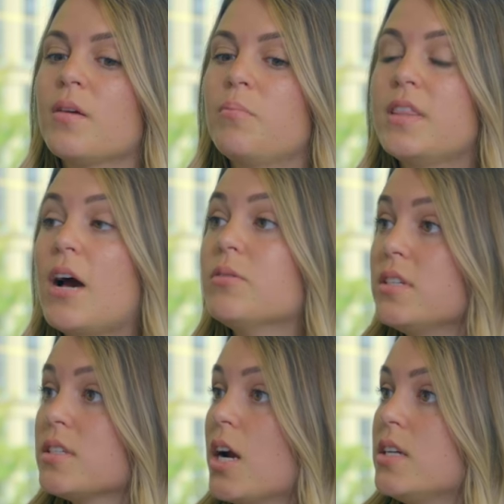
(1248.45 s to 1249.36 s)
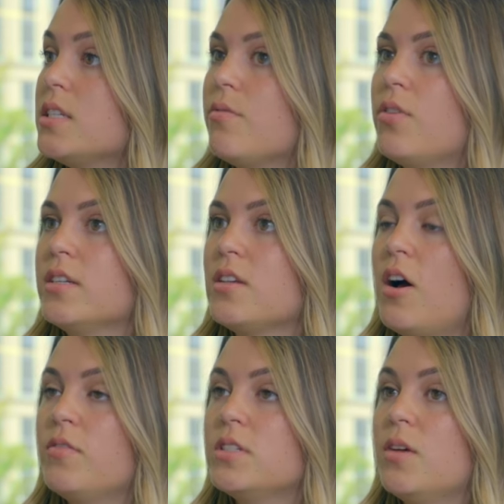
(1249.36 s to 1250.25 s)
but that was a scary step for us,
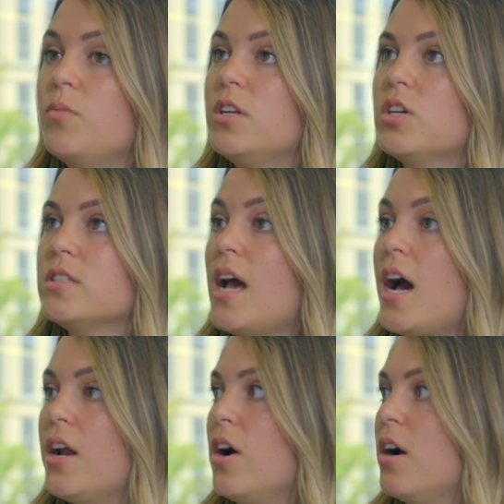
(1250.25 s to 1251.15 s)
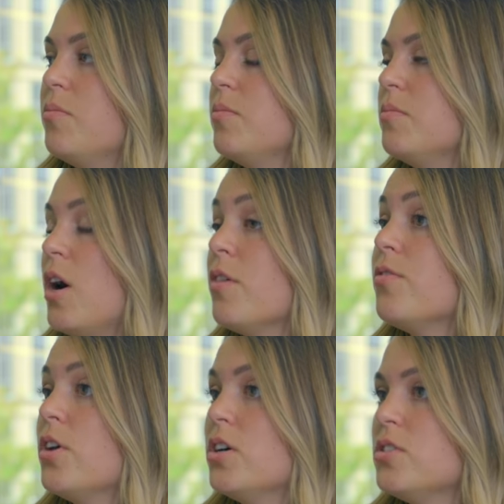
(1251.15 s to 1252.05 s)
obviously, and we just had our our
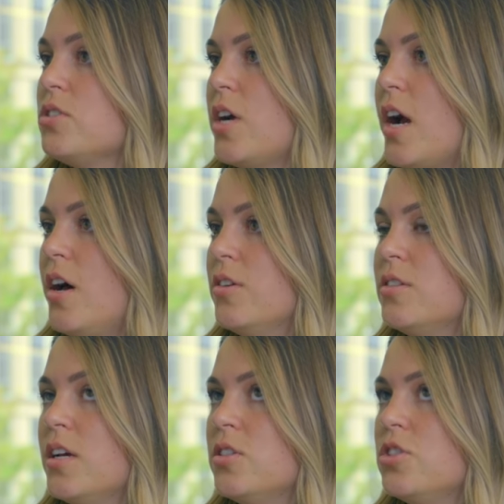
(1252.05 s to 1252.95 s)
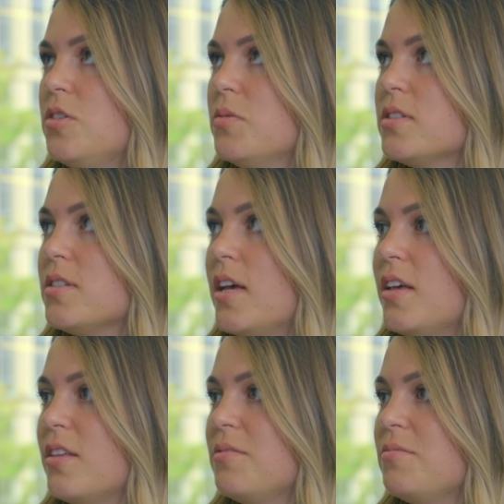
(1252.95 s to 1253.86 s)
first child, and she was like
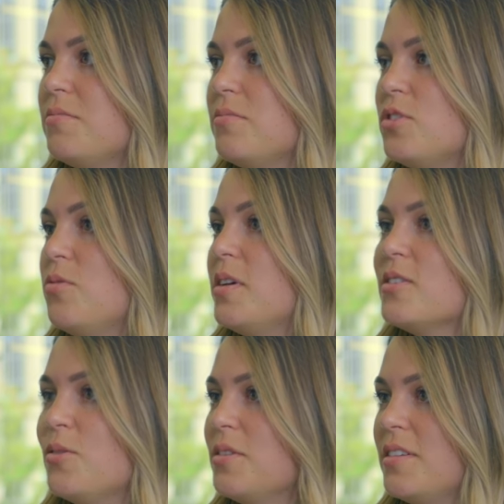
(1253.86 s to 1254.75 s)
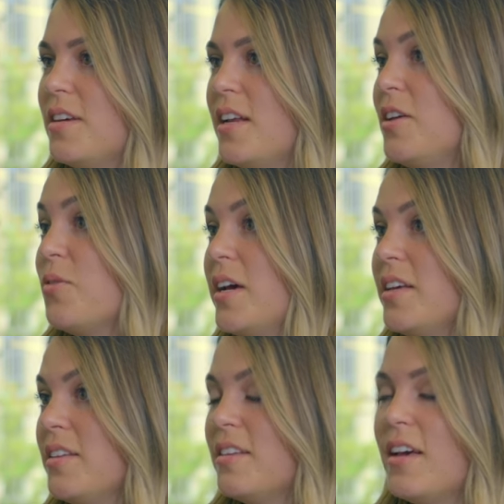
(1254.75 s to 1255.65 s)
two weeks old, and he quit.
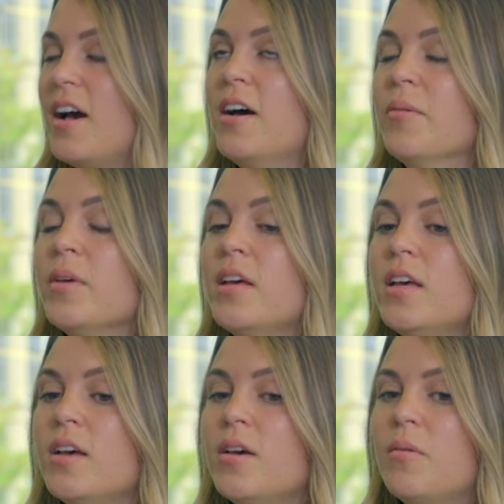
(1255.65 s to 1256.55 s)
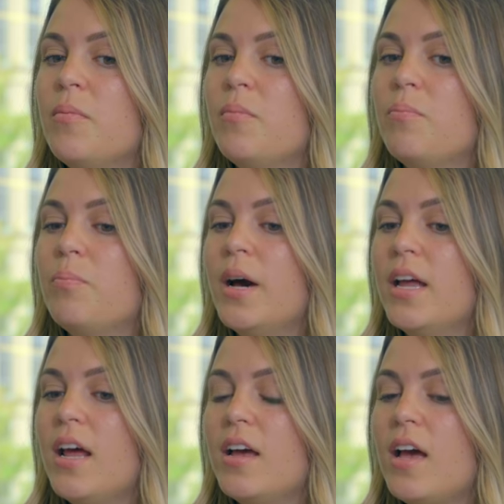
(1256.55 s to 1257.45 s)
Um,
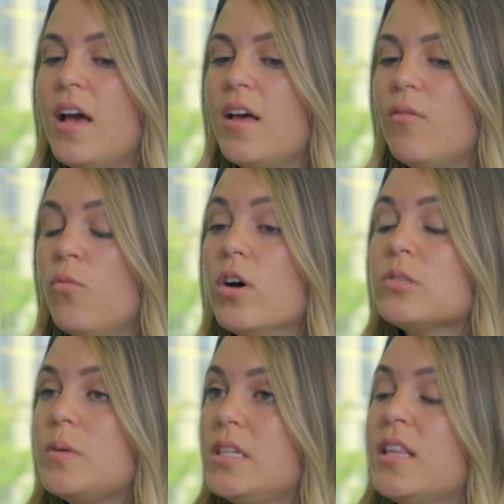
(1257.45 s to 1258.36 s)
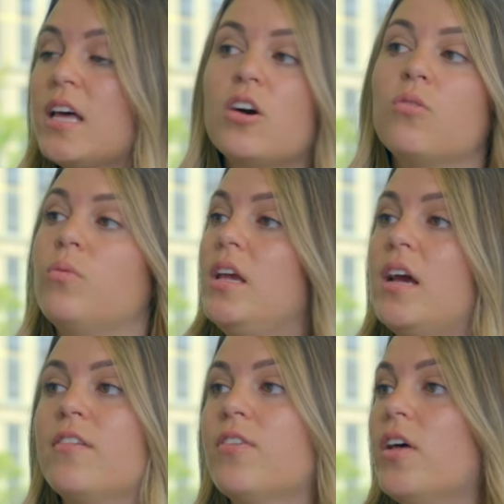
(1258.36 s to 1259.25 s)
but once we did that, though, we
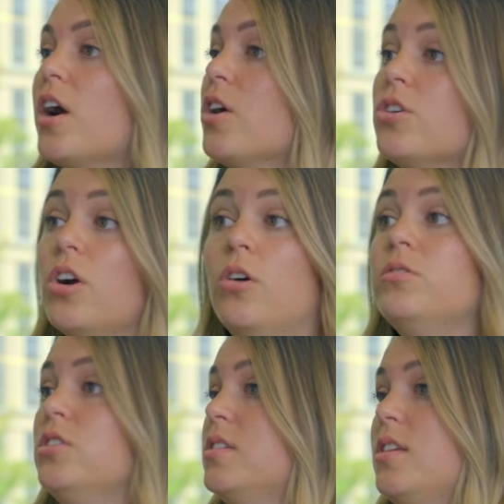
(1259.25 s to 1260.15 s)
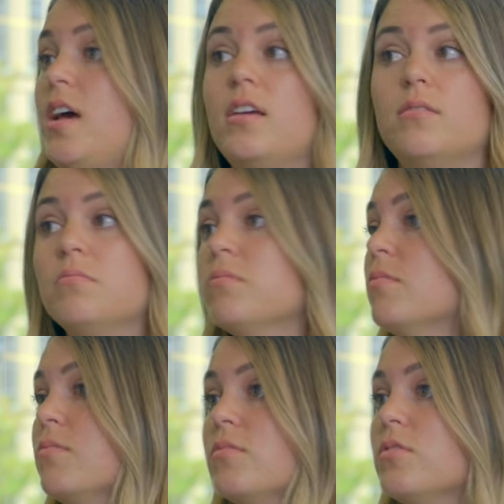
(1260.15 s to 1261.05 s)
I feel like our growth just like
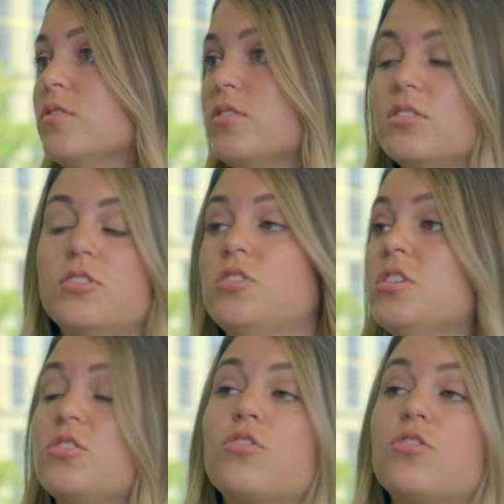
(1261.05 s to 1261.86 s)
just